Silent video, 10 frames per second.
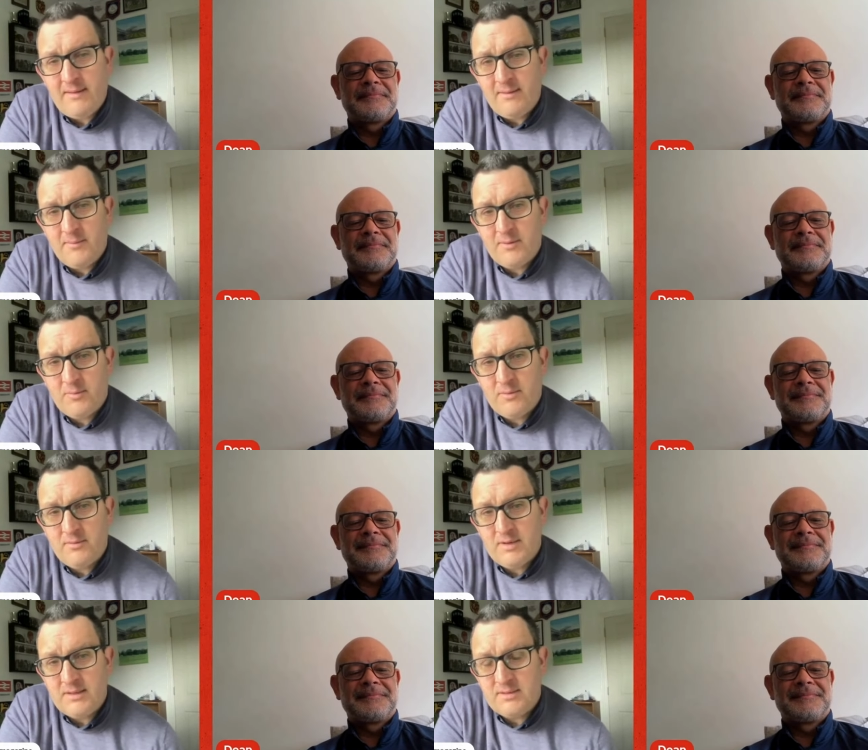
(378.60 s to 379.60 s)
Speaker 1: then?
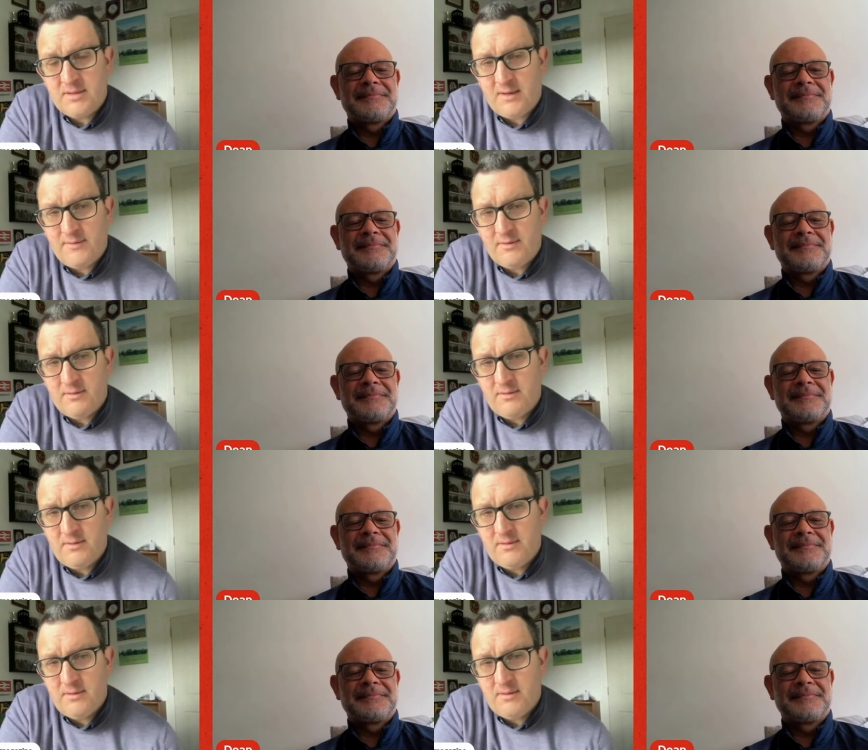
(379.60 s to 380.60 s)
at the start of your
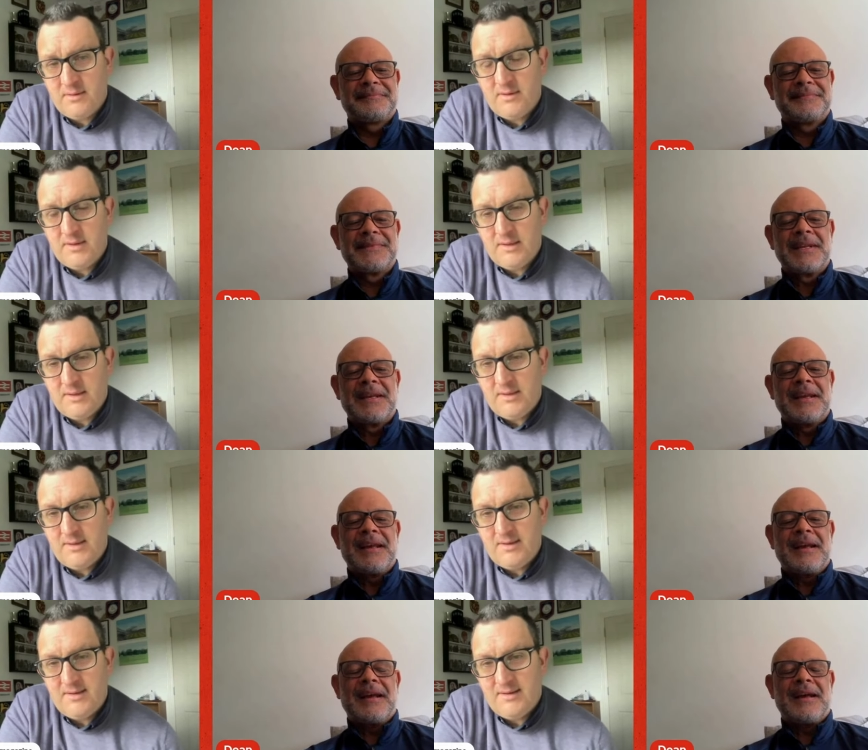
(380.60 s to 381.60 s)

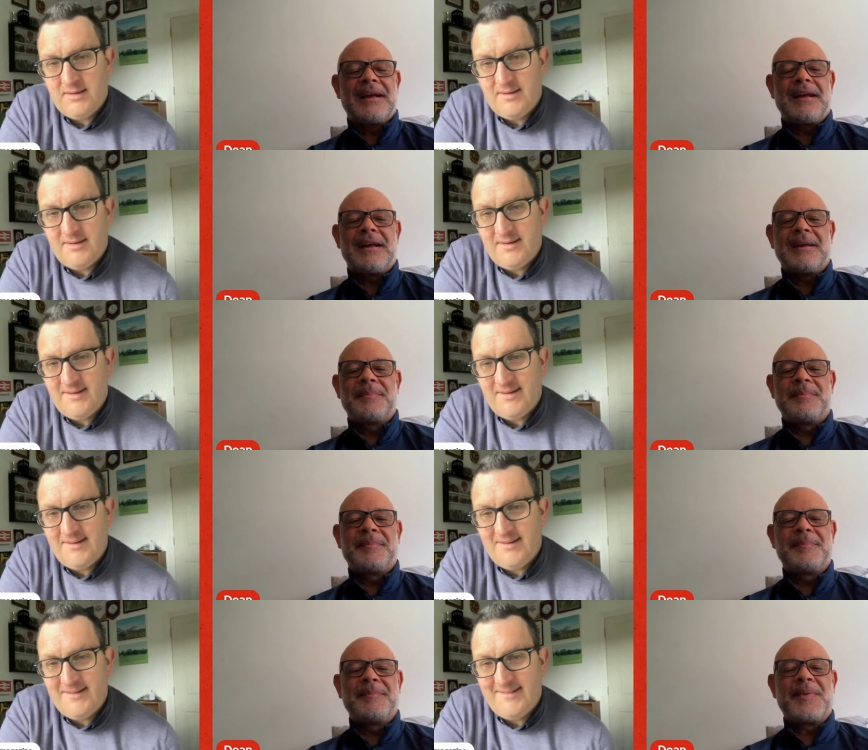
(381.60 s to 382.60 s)

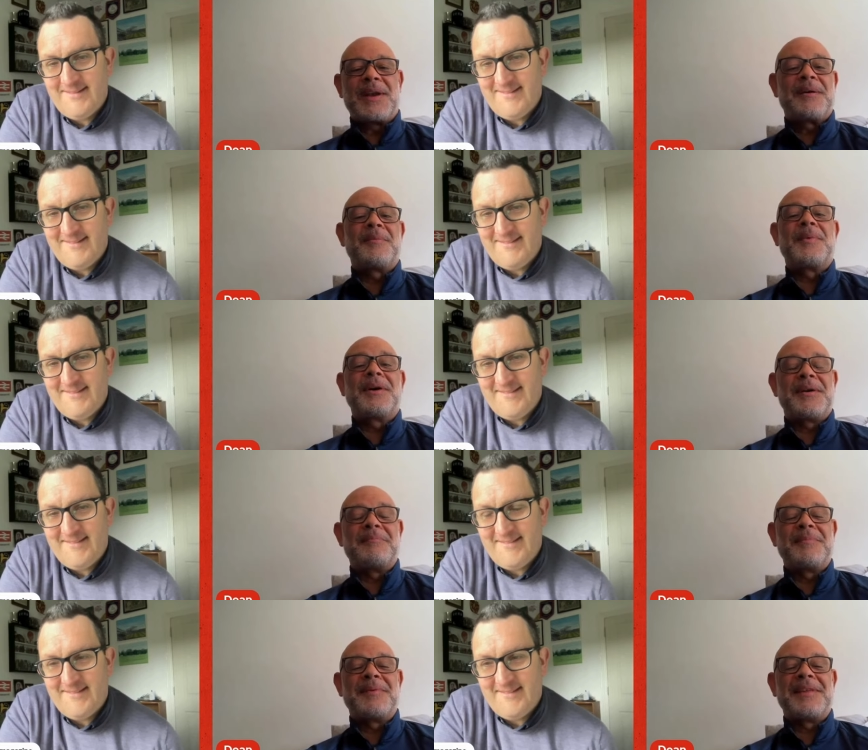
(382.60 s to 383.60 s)
Speaker 2: um, when I'm uh,
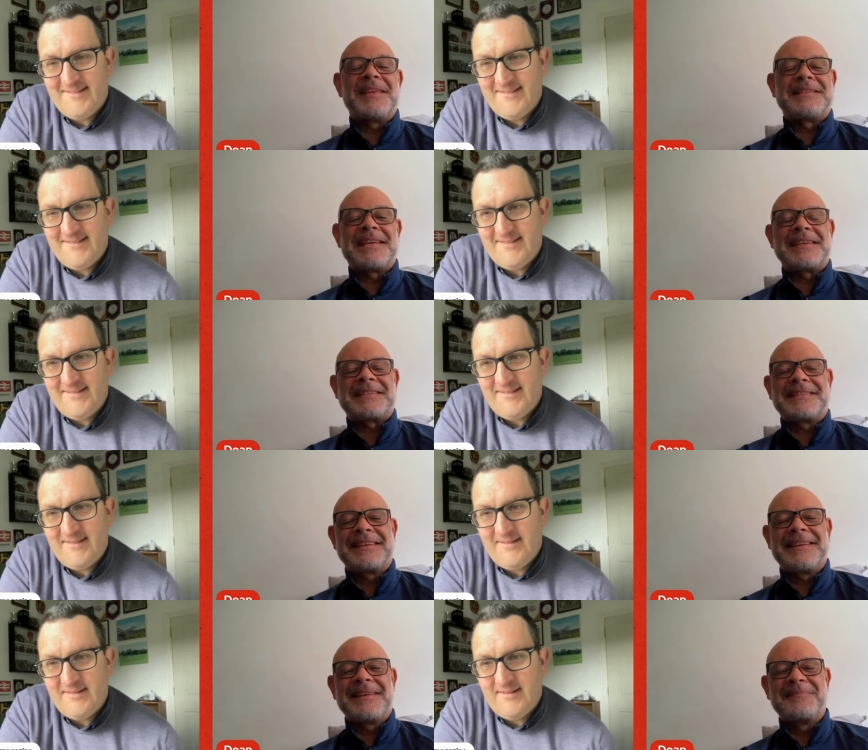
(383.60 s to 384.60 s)
in in the test.
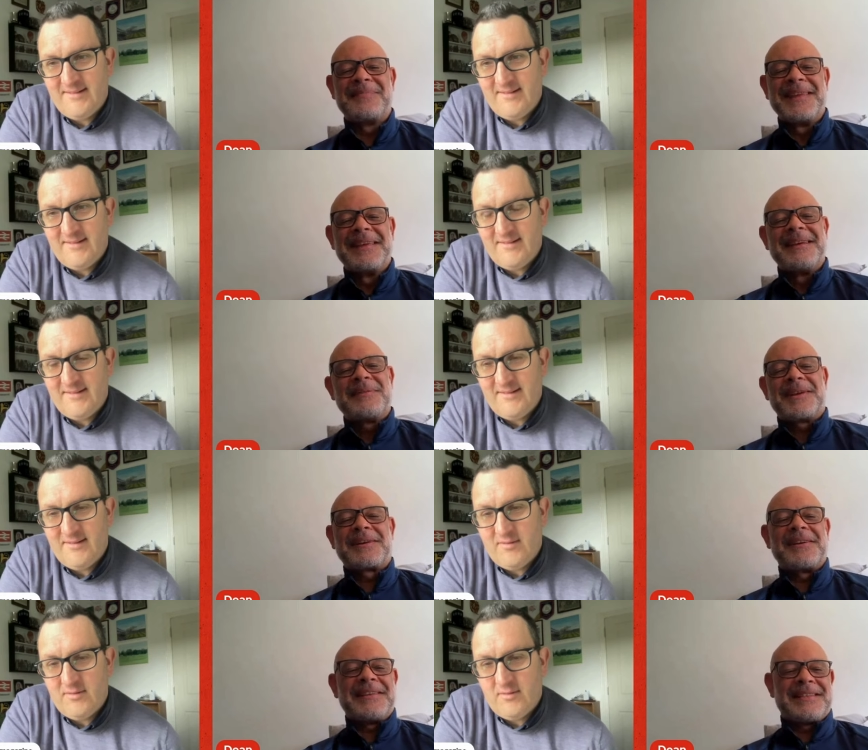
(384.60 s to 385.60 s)
Uh, when I got
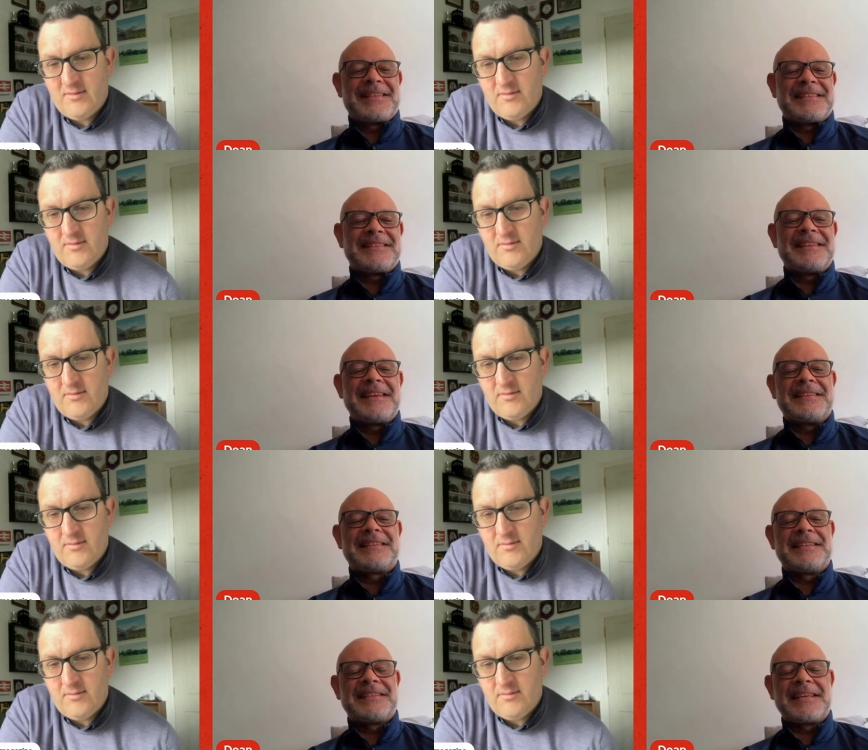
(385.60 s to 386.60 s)
into into
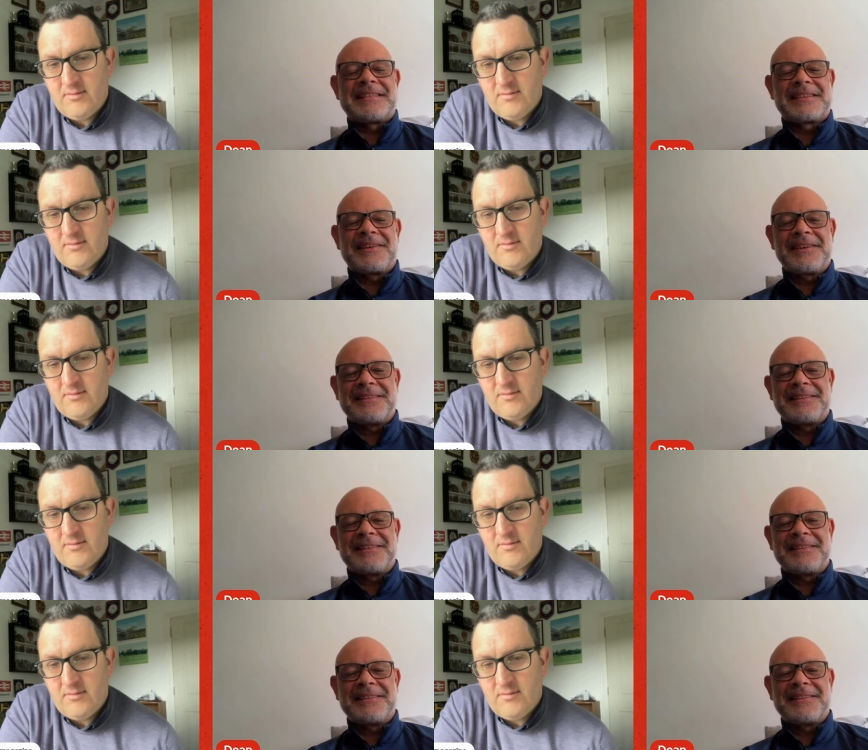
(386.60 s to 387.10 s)
the test side,